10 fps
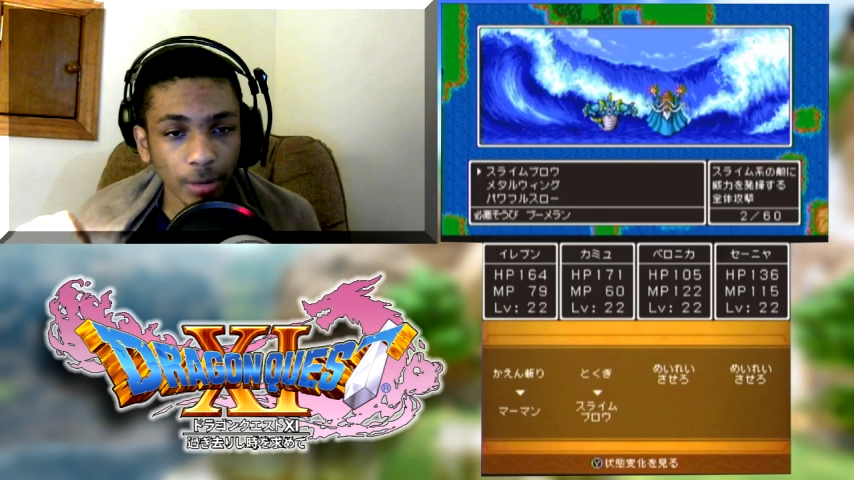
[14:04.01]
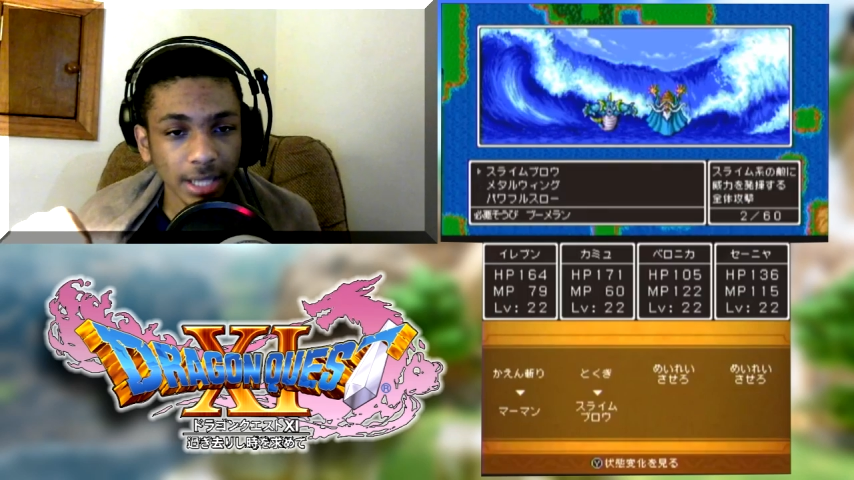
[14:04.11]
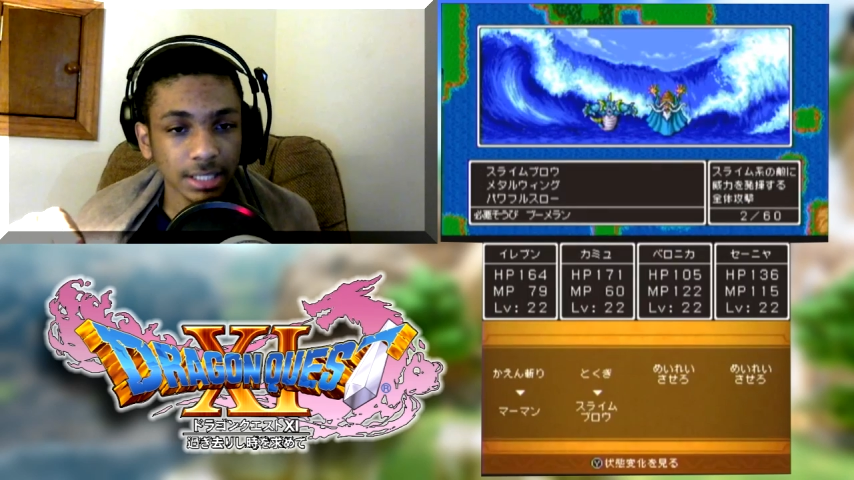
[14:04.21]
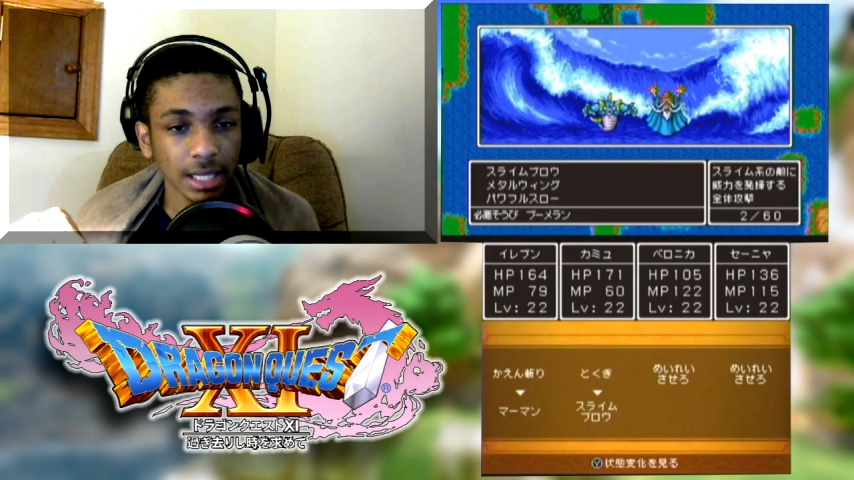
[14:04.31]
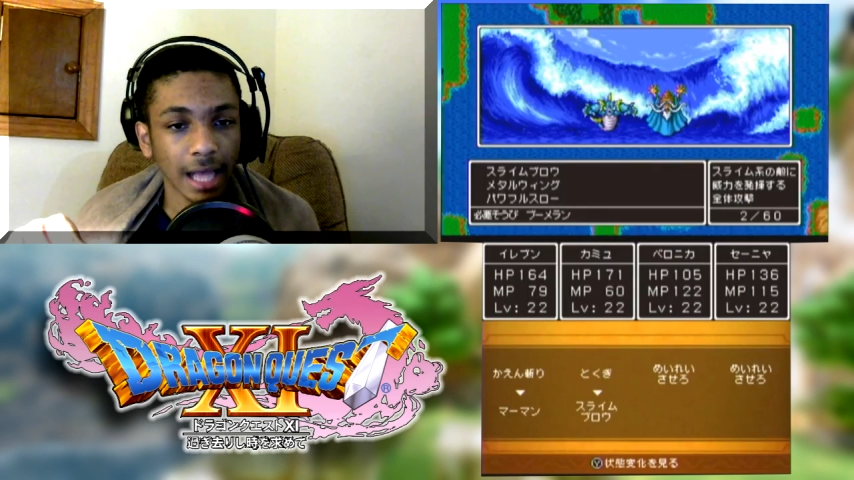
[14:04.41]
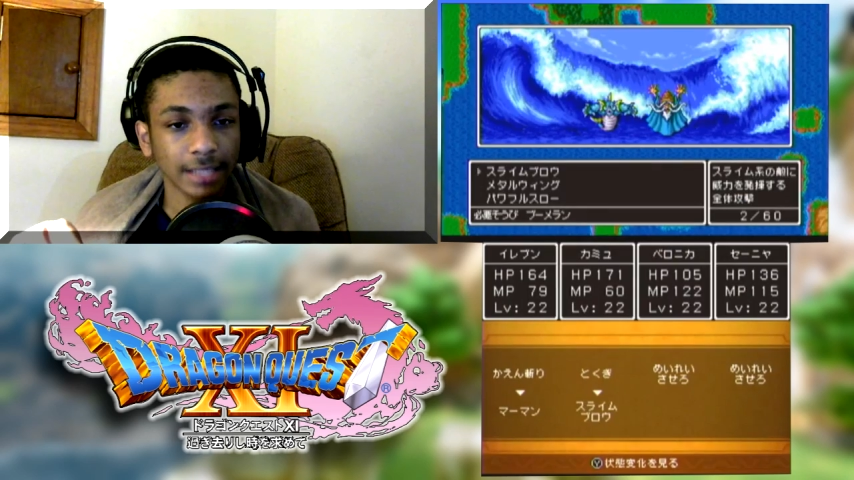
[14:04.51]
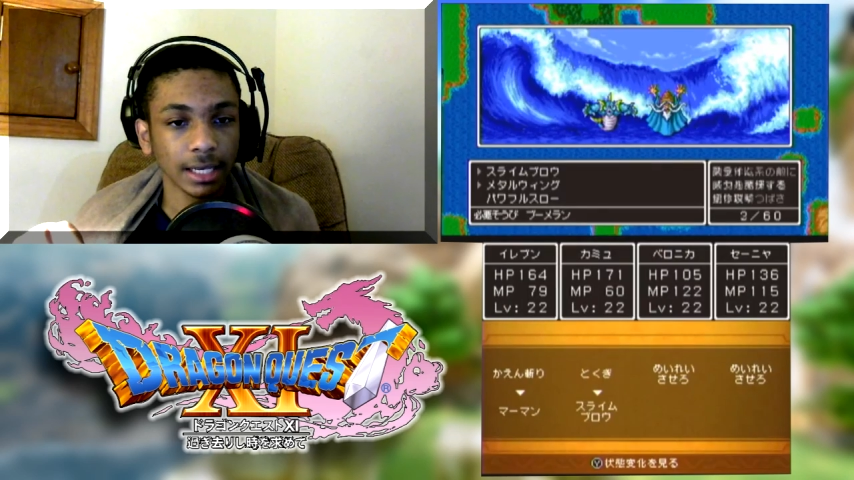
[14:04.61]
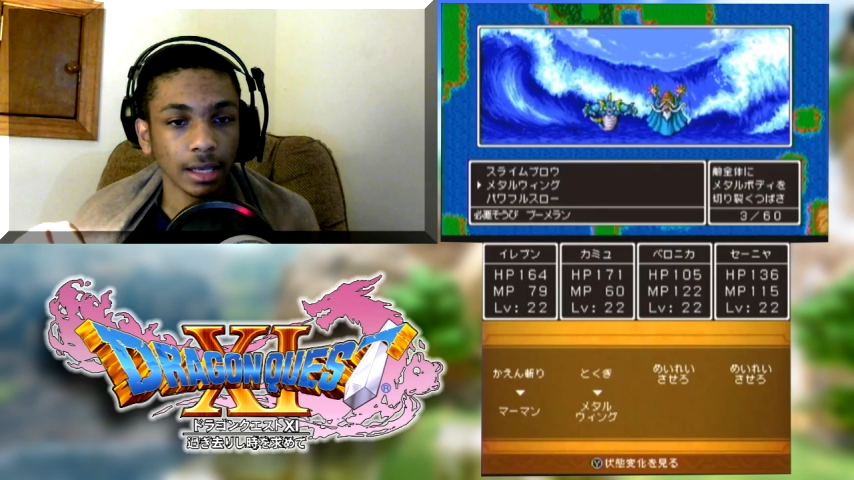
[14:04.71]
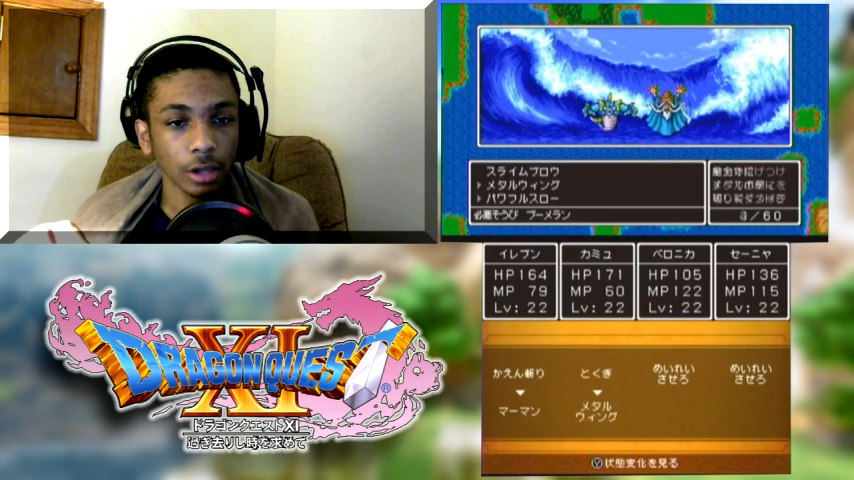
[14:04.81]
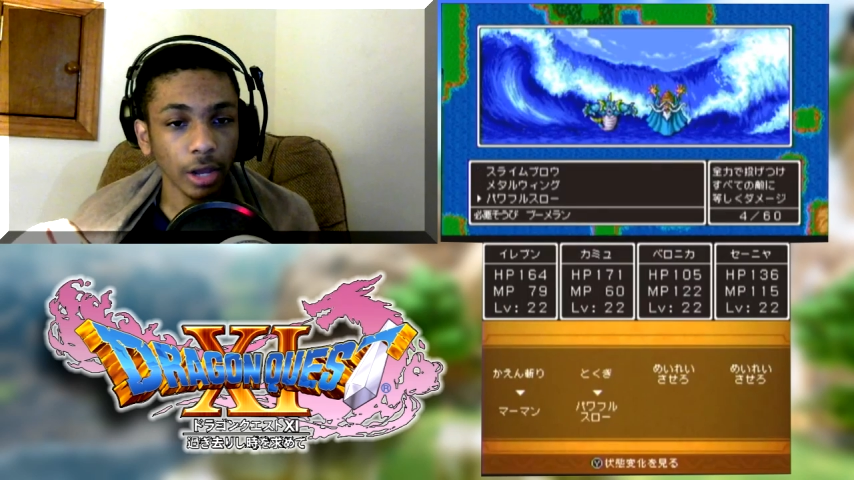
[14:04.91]
how he's
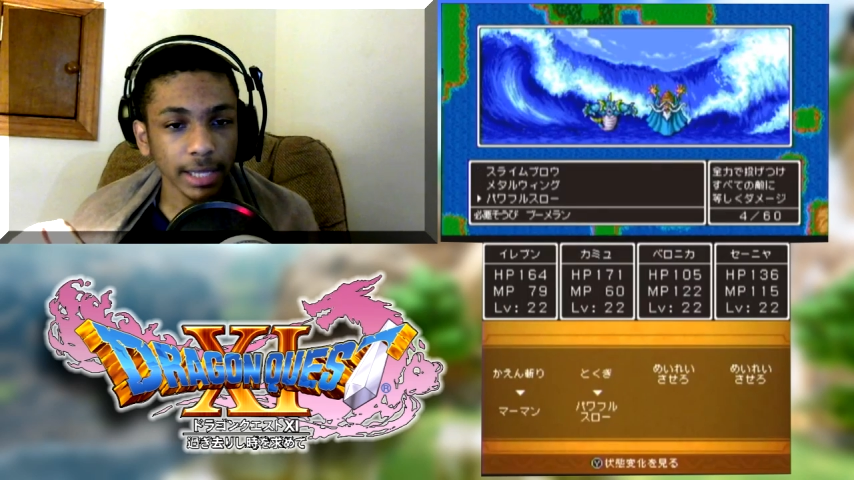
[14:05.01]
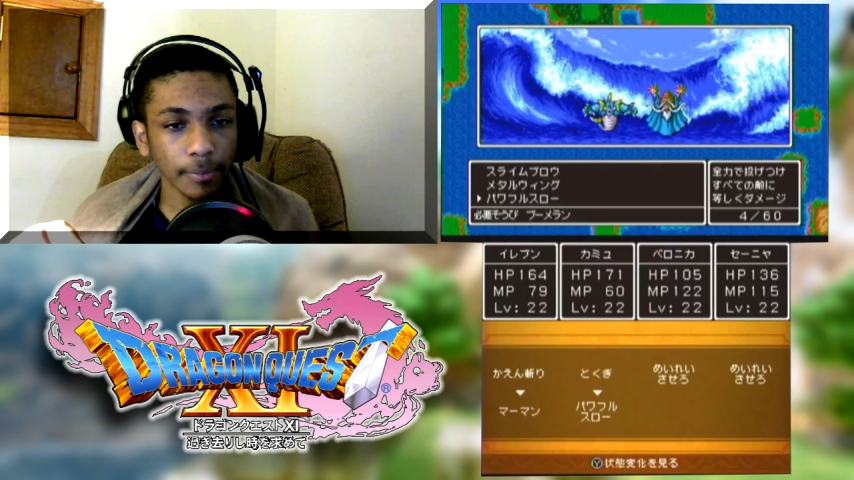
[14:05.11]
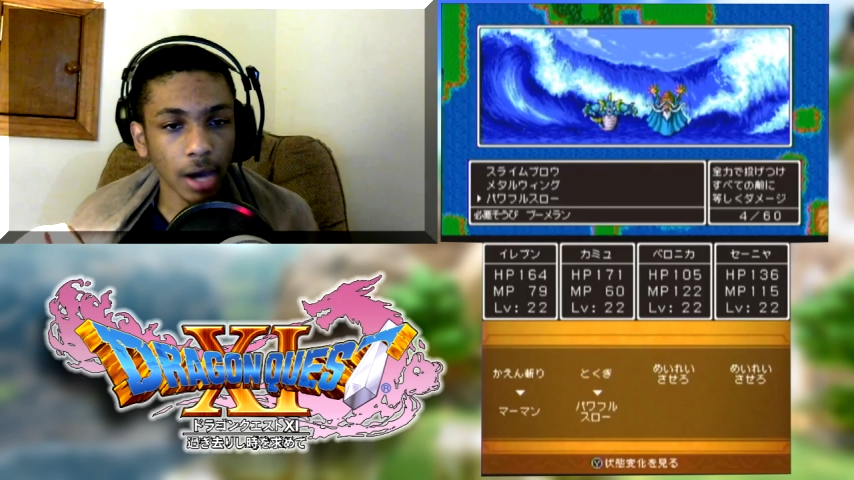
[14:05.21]
selecting. Look at